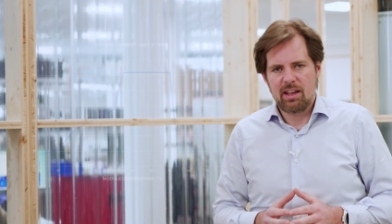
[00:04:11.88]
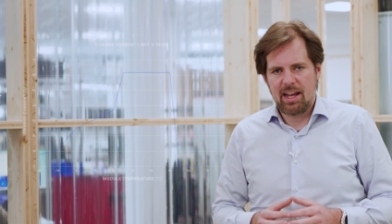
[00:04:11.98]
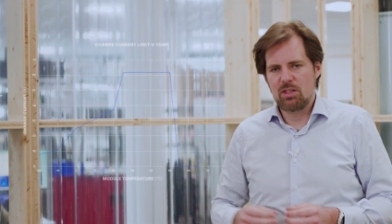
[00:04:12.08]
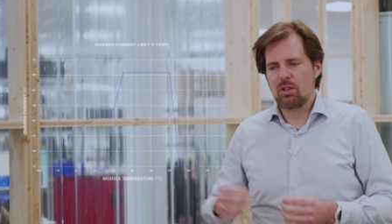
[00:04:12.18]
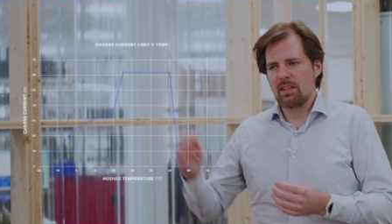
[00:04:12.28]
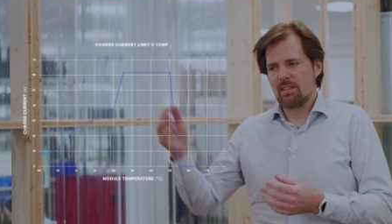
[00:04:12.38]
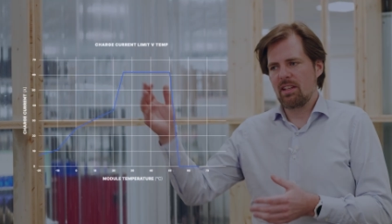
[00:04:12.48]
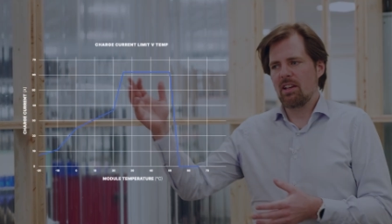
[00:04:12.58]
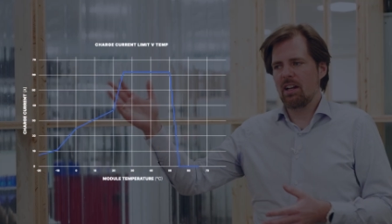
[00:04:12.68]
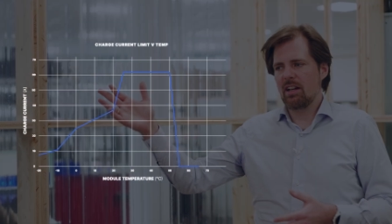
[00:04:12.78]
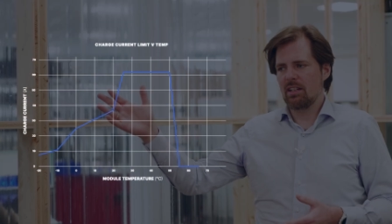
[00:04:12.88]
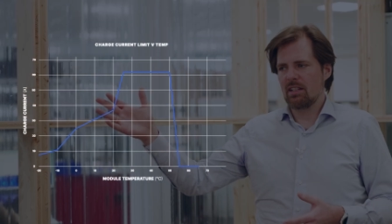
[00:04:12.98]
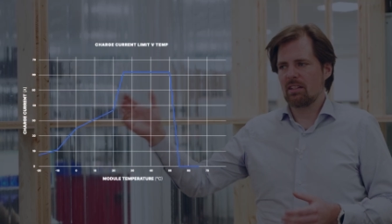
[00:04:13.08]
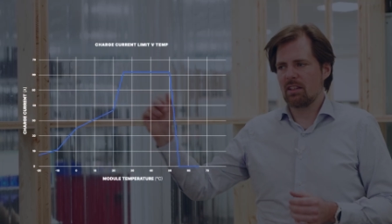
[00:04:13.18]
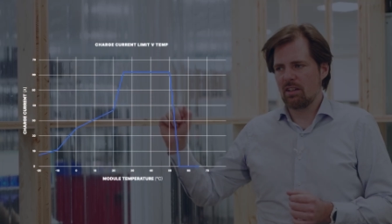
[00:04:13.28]
As you can see here in
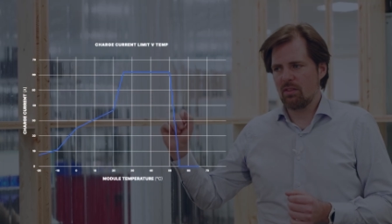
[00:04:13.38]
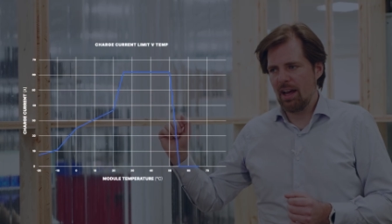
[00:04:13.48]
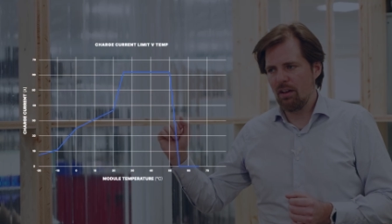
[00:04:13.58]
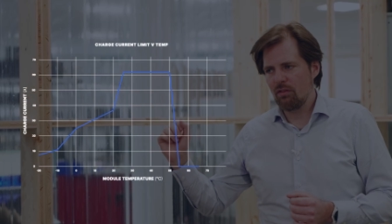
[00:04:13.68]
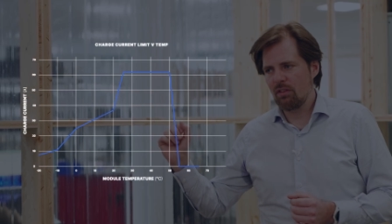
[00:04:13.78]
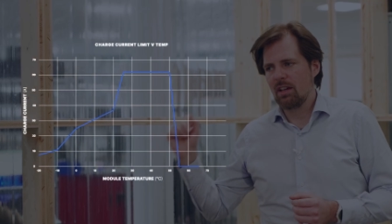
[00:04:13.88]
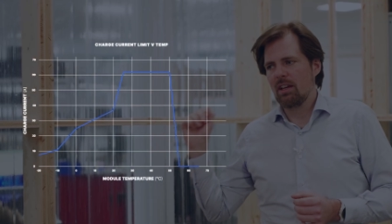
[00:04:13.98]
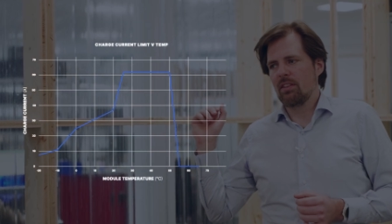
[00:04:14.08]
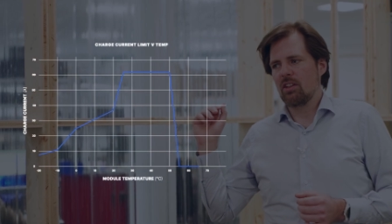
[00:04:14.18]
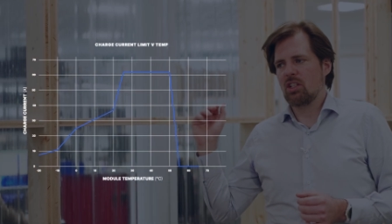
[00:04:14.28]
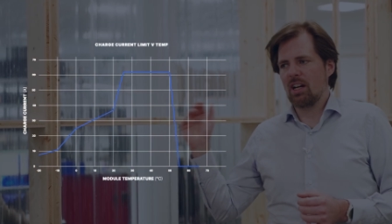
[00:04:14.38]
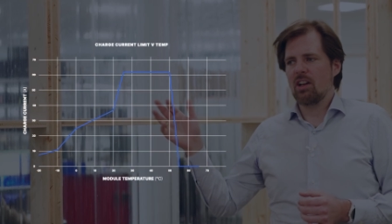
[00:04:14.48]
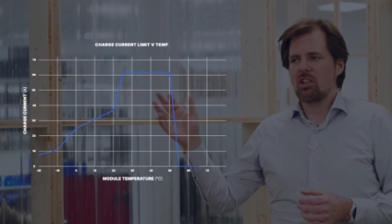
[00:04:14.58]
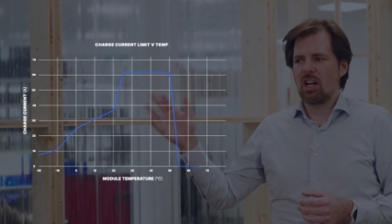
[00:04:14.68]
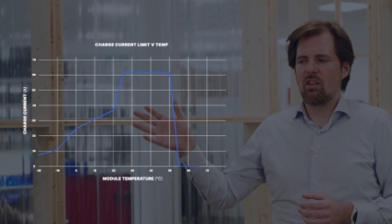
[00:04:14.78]
this graph, the
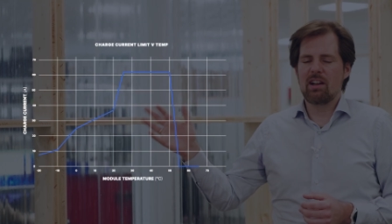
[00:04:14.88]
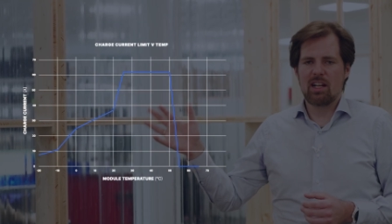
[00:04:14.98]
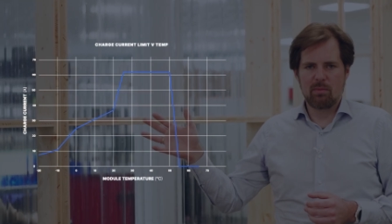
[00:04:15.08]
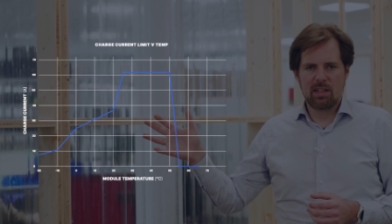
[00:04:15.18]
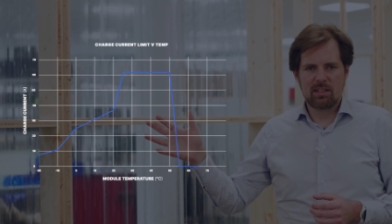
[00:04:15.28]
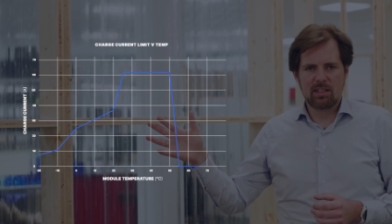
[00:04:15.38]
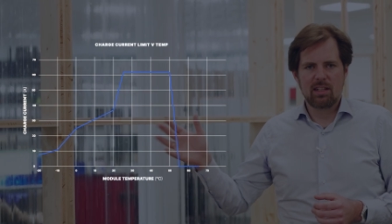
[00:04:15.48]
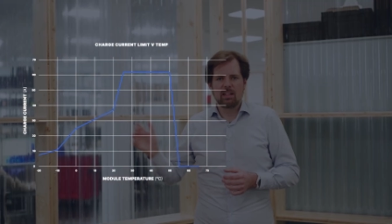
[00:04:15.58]
charge current limit